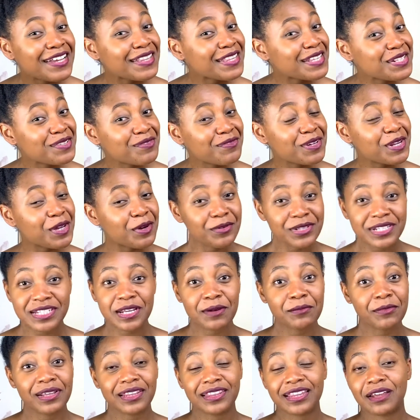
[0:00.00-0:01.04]
this video with
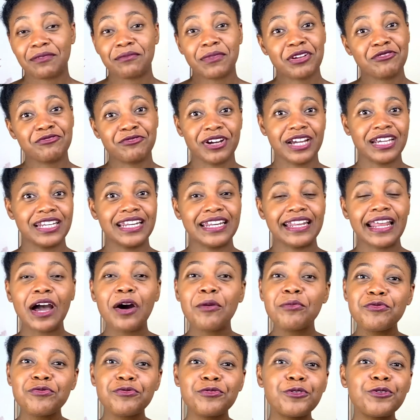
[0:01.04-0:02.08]
someone that might find it
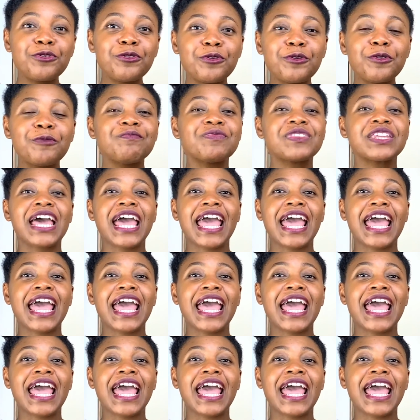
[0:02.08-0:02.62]
helpful